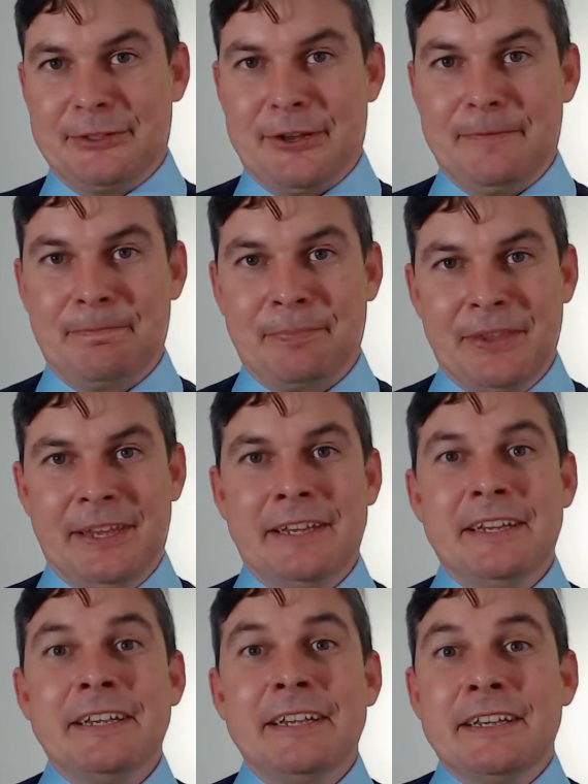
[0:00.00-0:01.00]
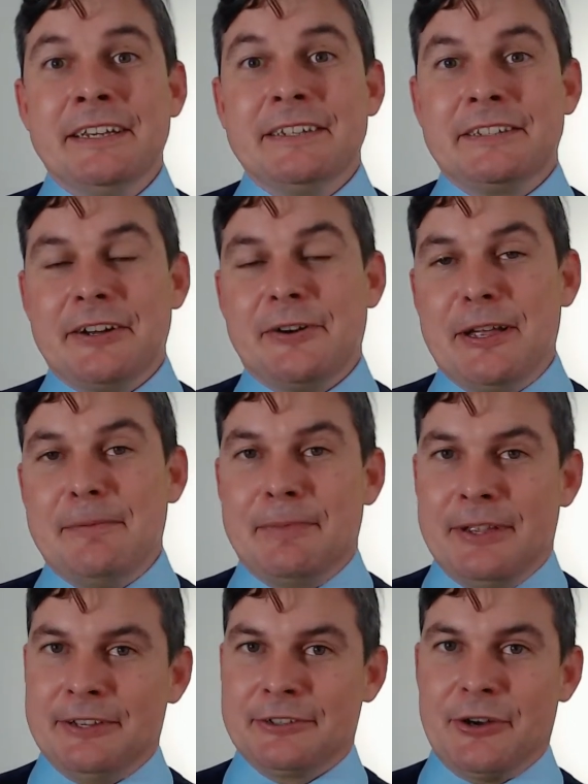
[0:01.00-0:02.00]
So
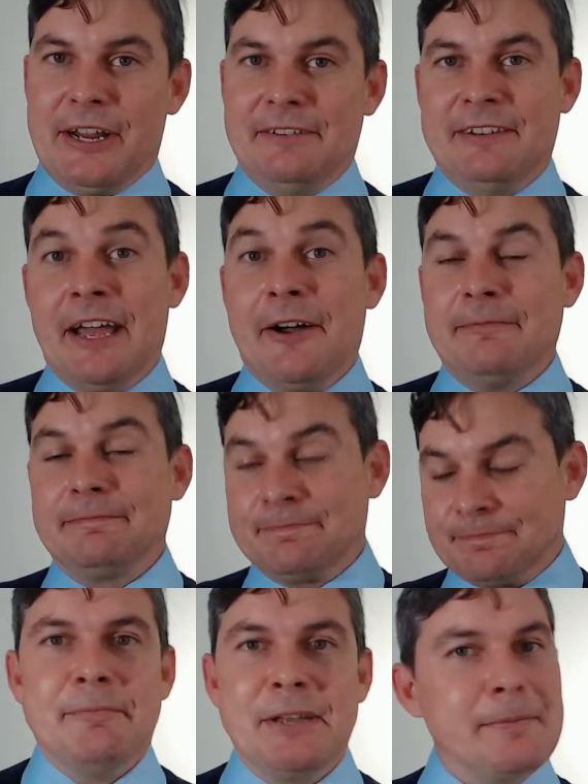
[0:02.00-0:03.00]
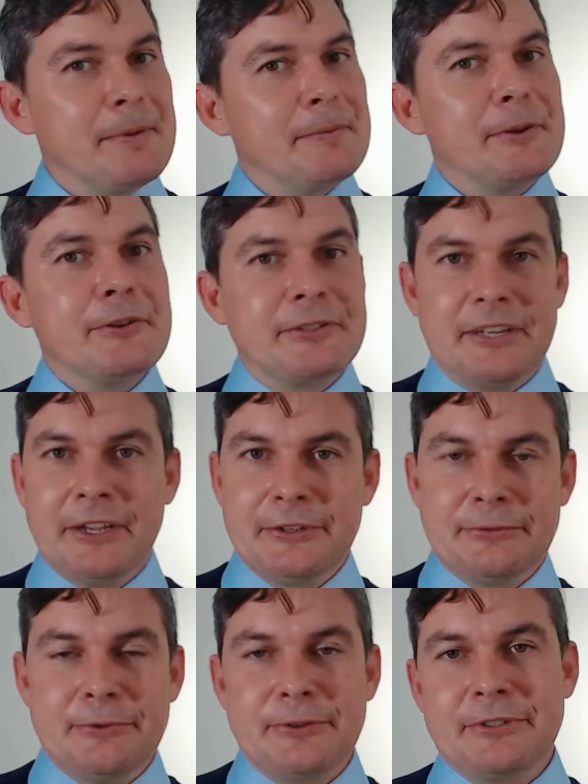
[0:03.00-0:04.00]
CRM, it's great. Now, many people know
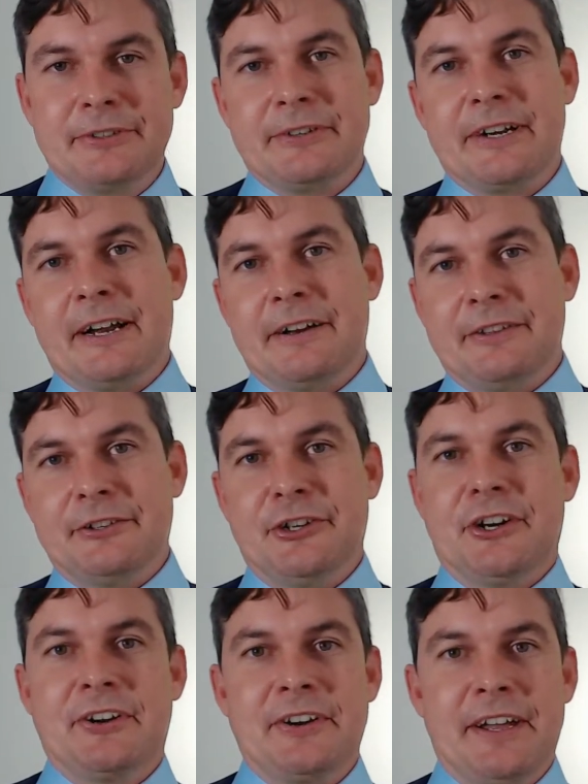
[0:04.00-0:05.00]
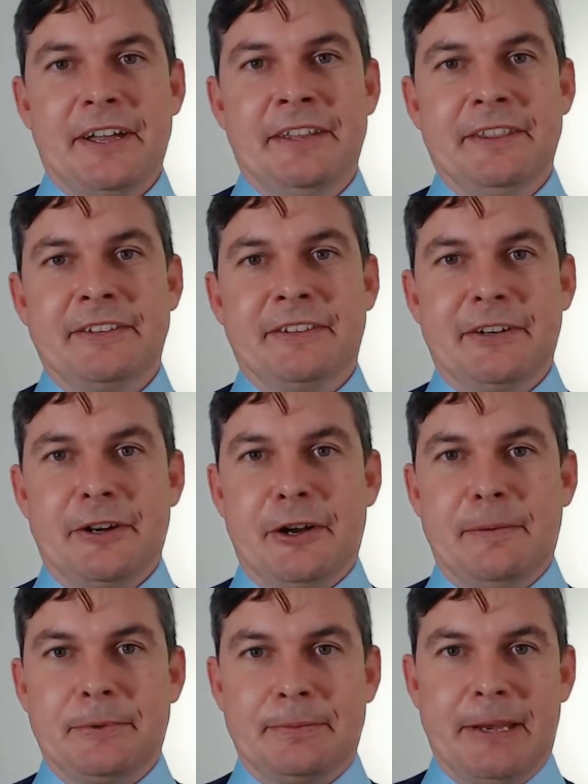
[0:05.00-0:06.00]
Salesforce. They're kind of the juggernaut in the
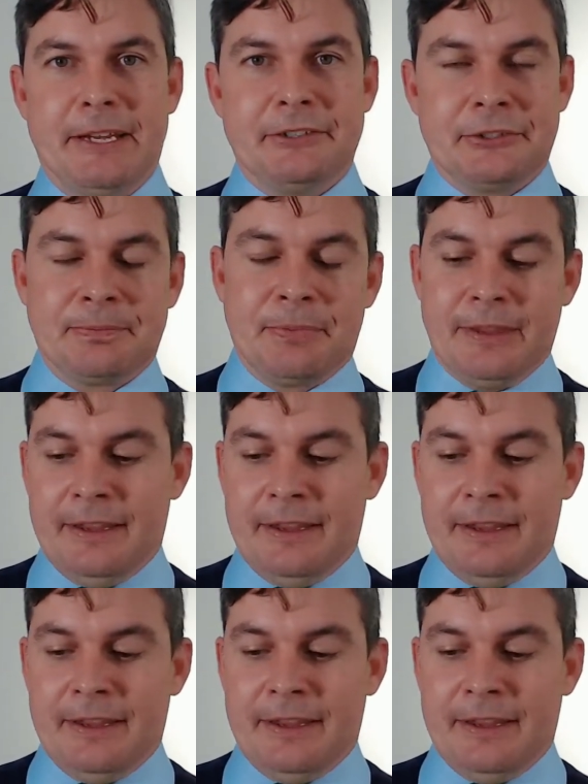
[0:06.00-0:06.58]
CRM space.